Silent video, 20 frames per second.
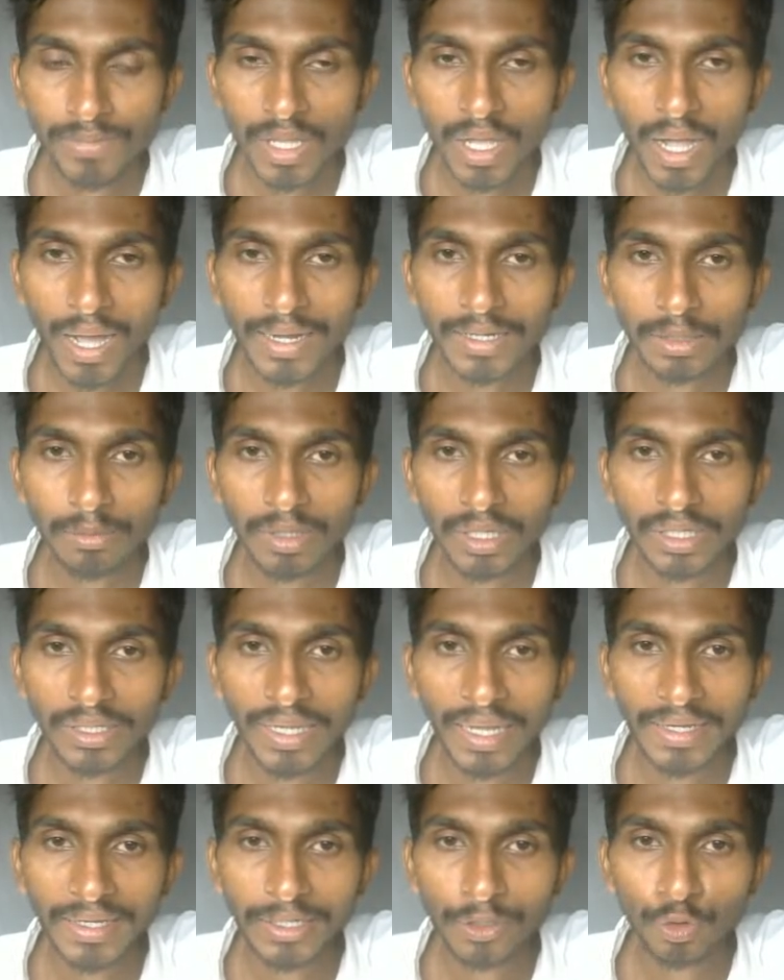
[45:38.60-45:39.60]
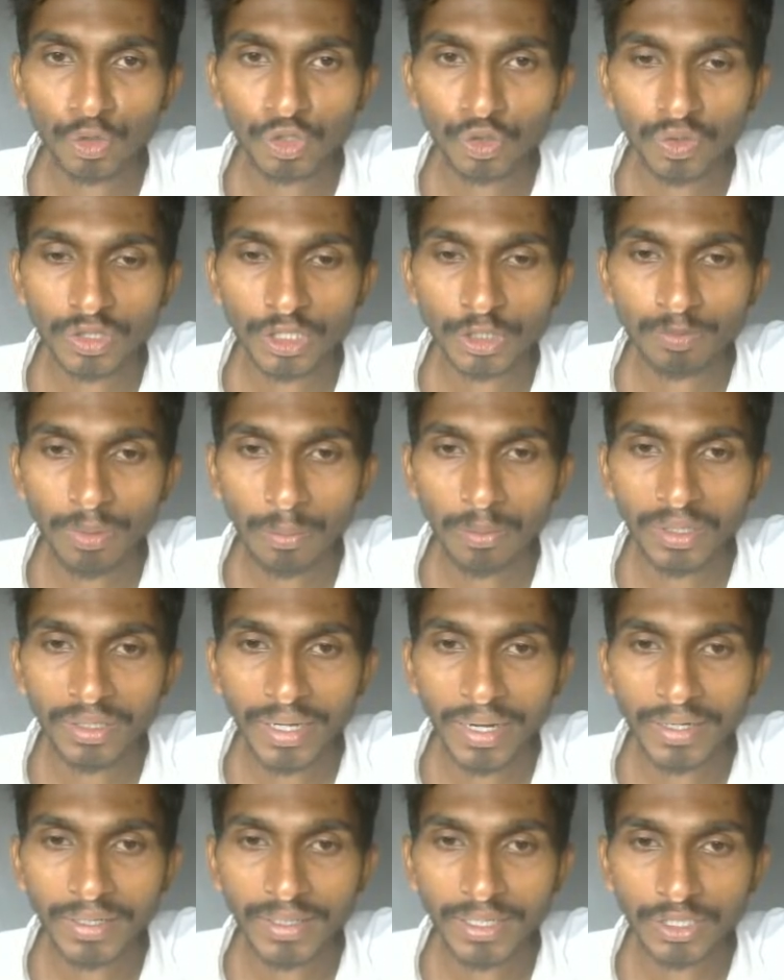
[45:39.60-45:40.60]
ultimately I need to store this public
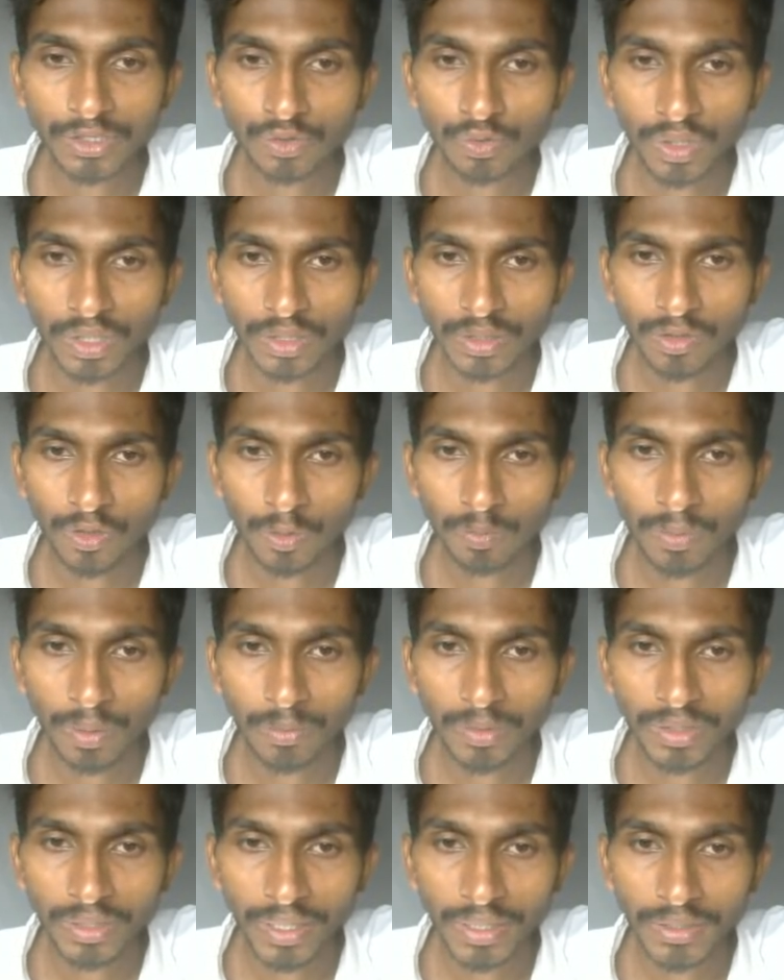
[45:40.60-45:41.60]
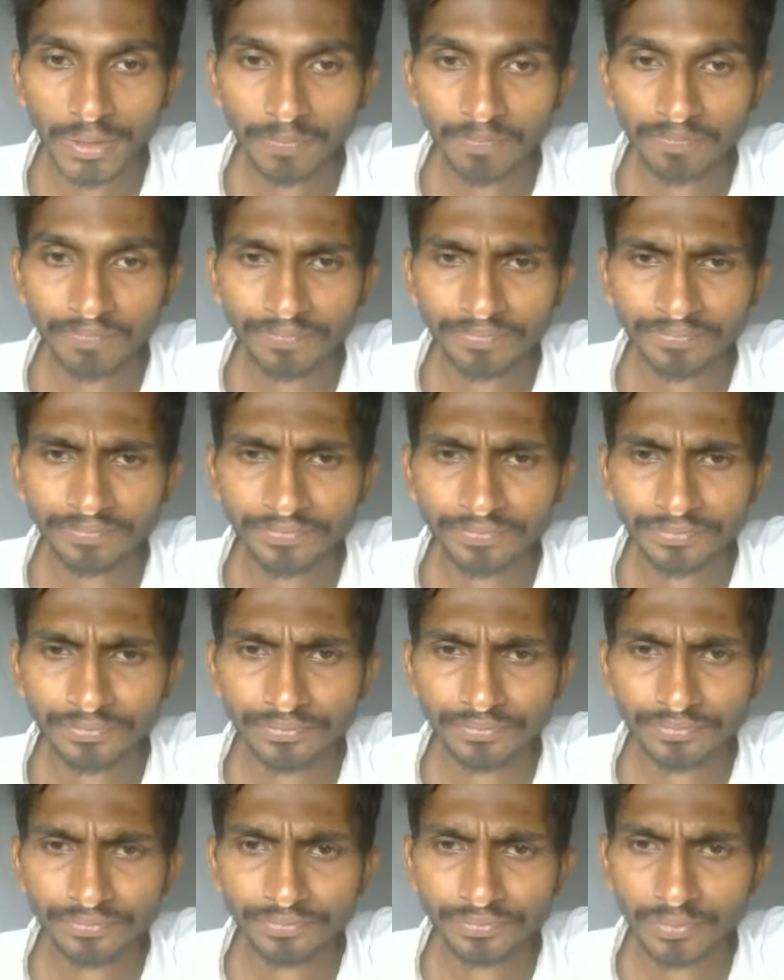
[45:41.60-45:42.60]
ID as, sorry, not public ID.
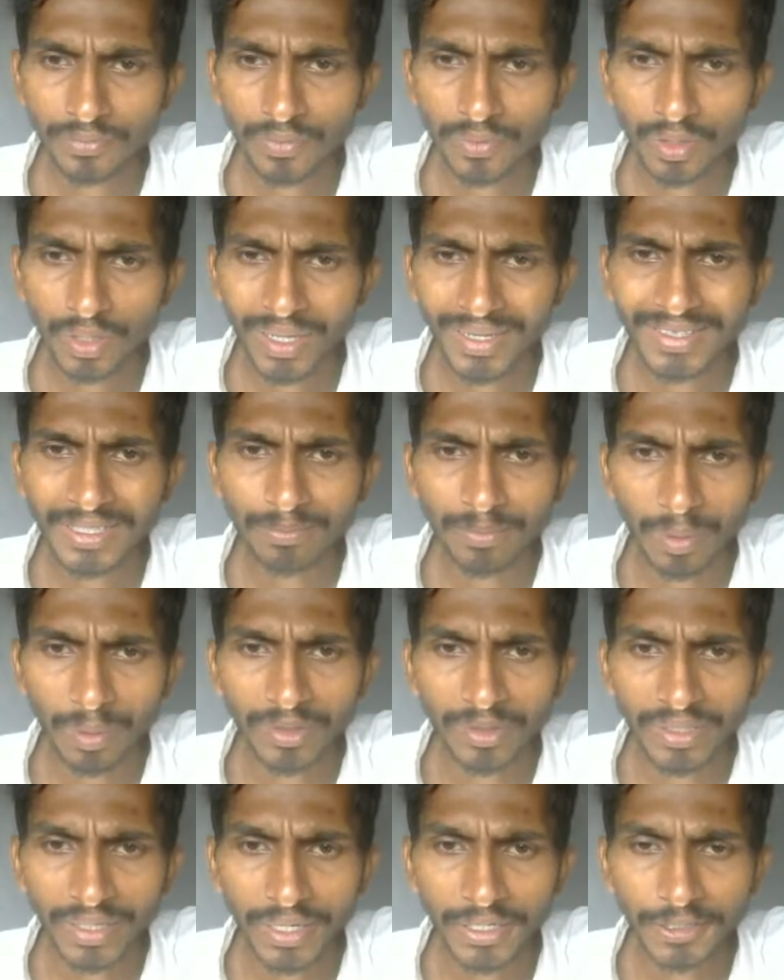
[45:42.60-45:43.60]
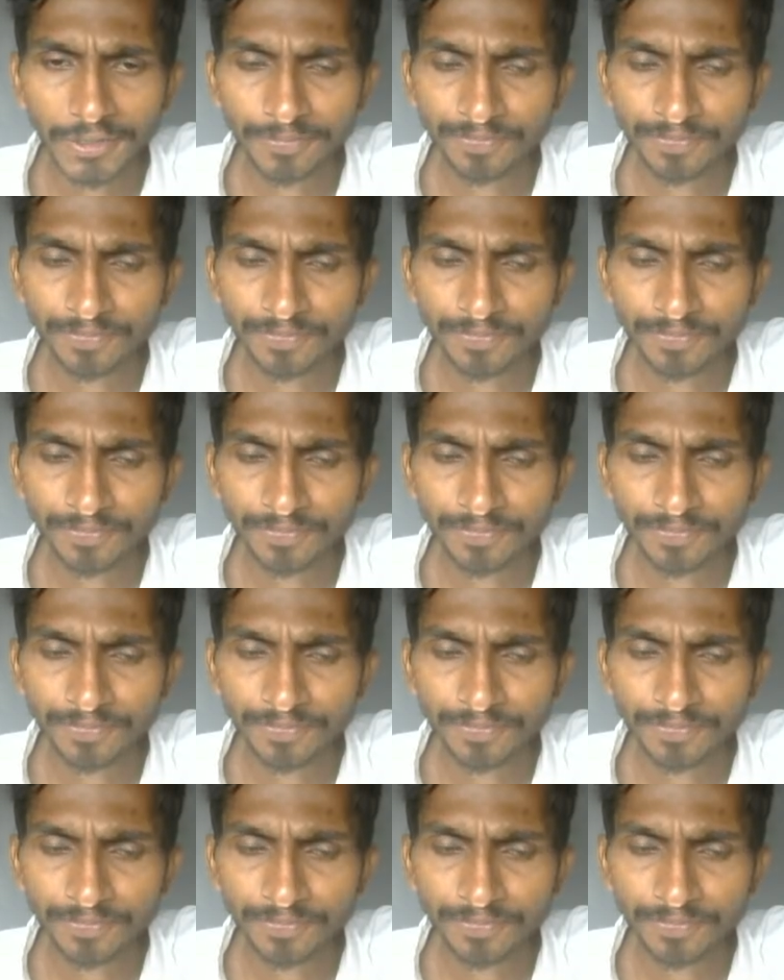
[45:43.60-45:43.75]
I think public ID.